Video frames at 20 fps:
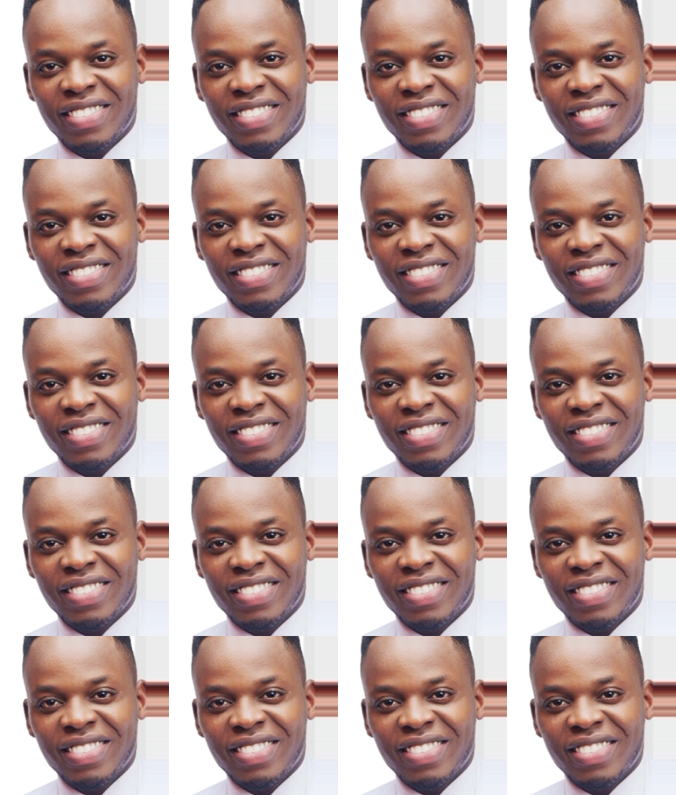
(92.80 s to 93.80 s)

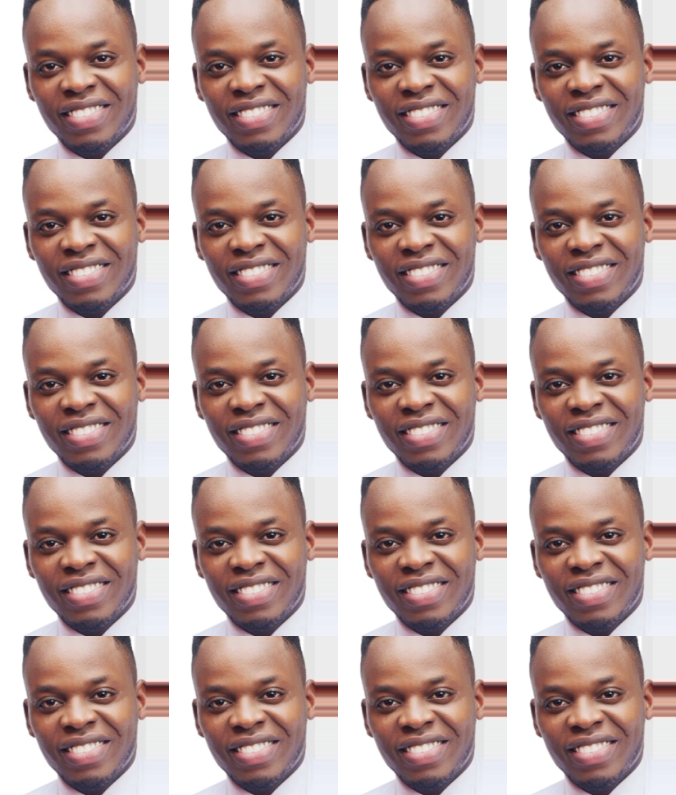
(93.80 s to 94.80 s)

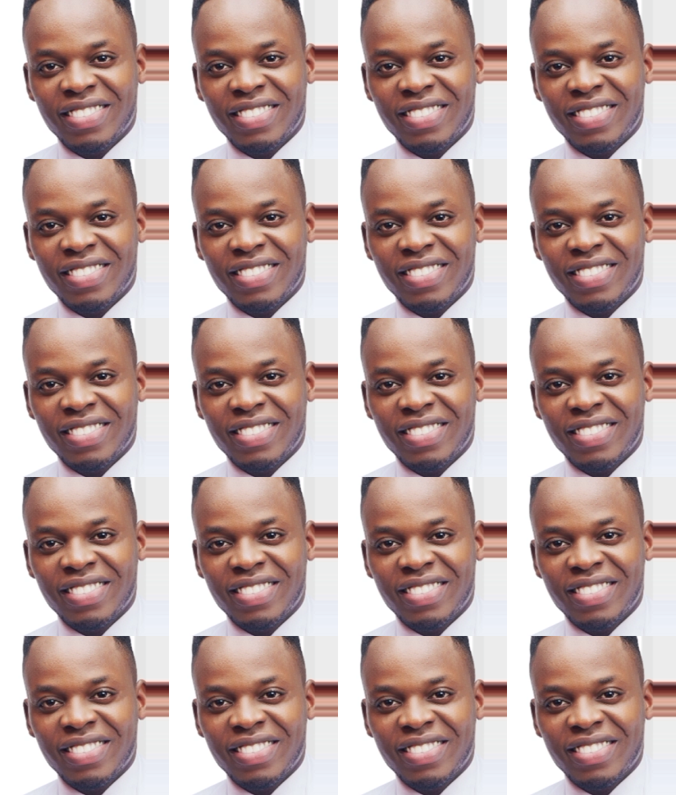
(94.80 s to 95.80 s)

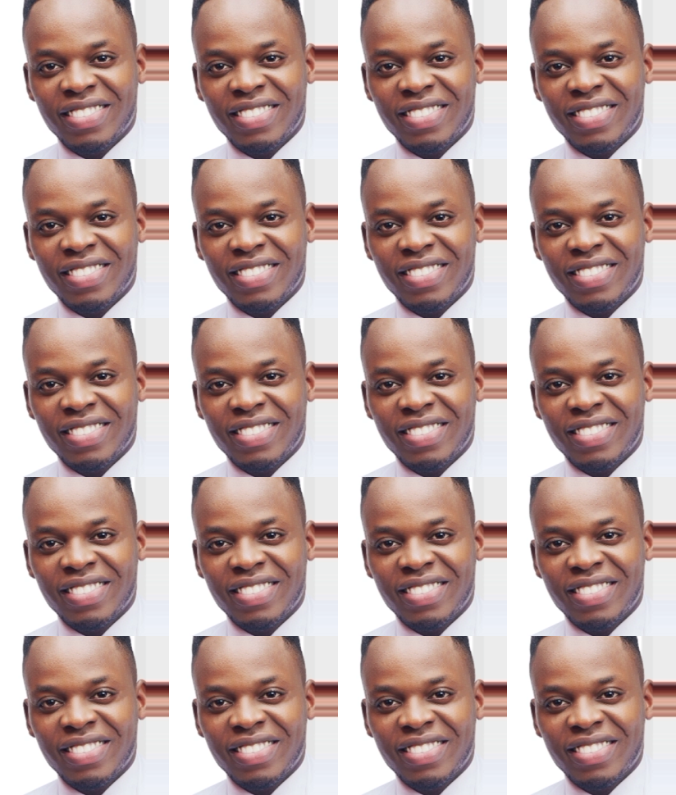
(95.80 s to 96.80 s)

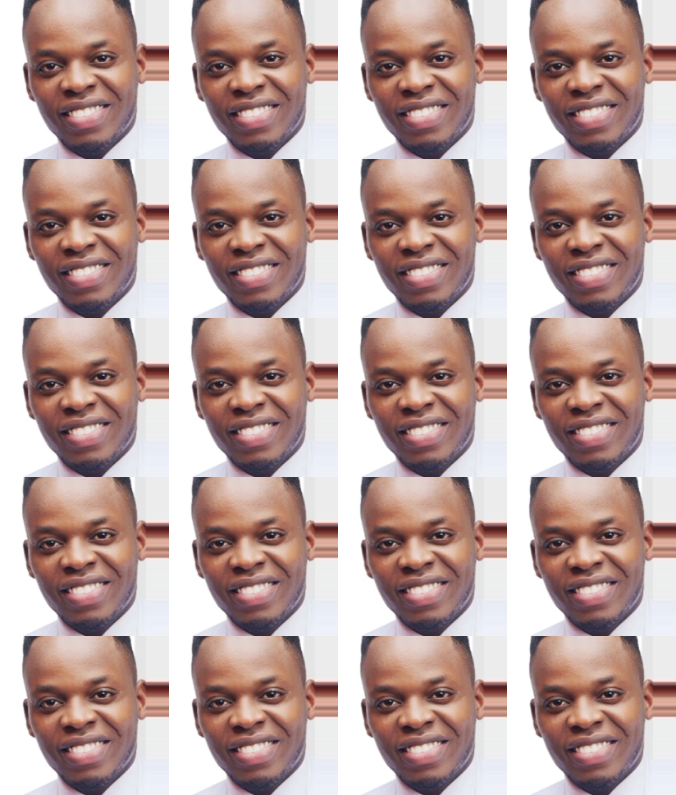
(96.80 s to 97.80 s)

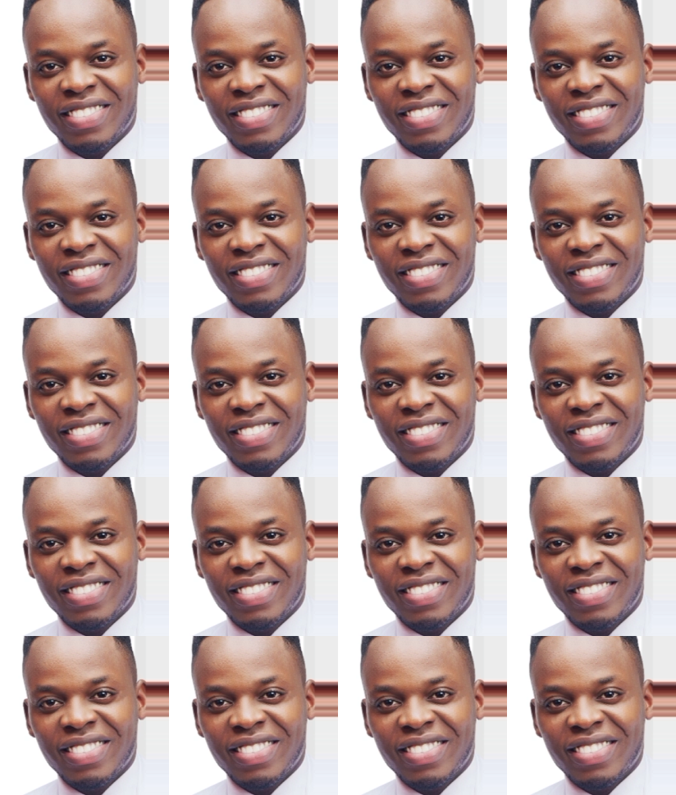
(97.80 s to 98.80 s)

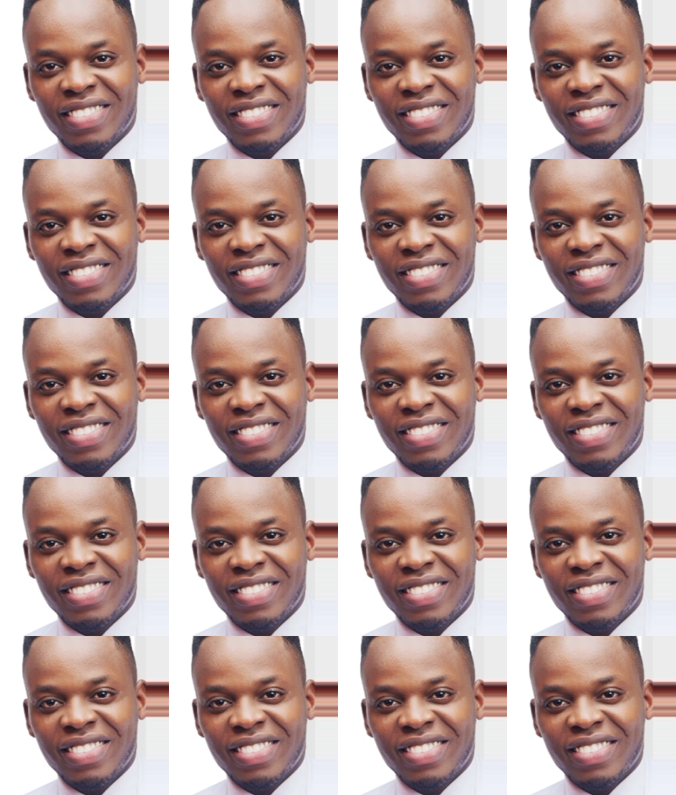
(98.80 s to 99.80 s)

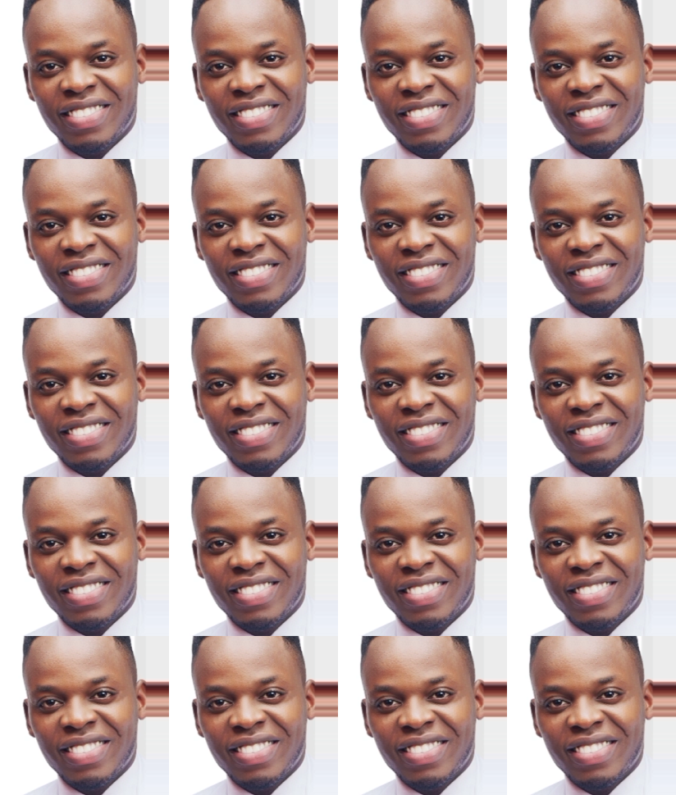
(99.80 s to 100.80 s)
(no lip movement)